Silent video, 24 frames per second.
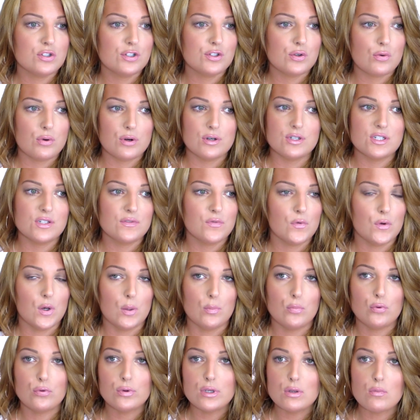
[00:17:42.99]
source for
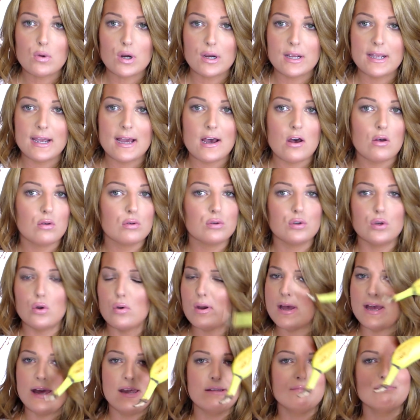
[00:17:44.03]
a pre-workout,
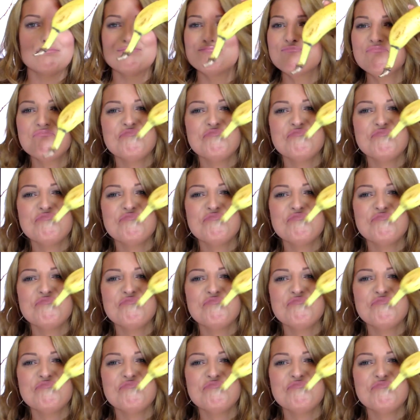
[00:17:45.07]
go ahead,